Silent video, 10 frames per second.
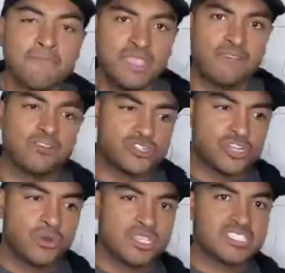If you're
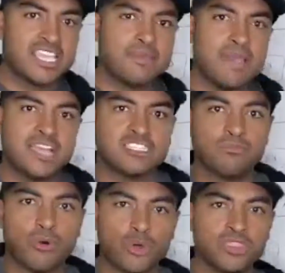showing the same ad to
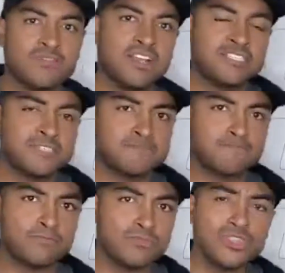both of us,
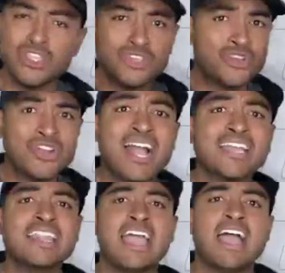you're not
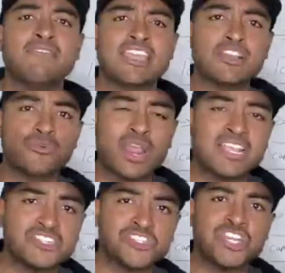going to have a
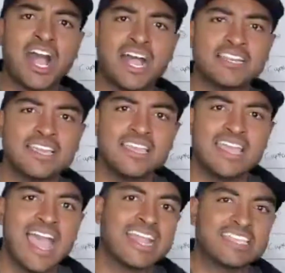great shot
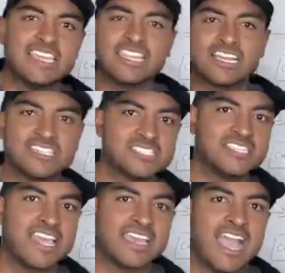at getting us to
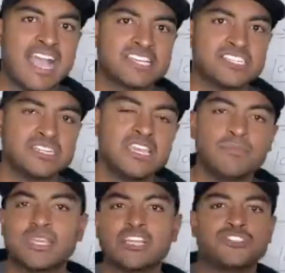take action,
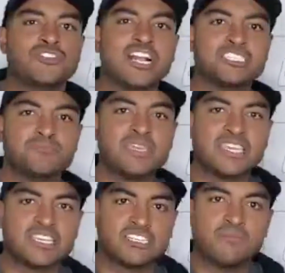because you're not
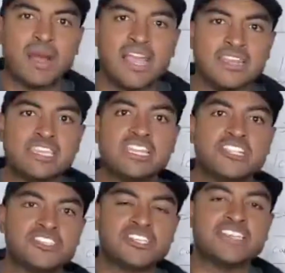speaking to my needs,
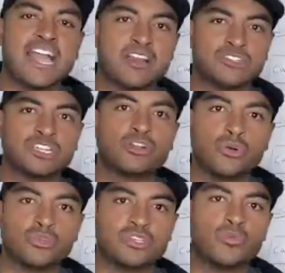desires, and
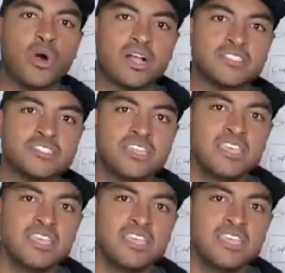goals and wants,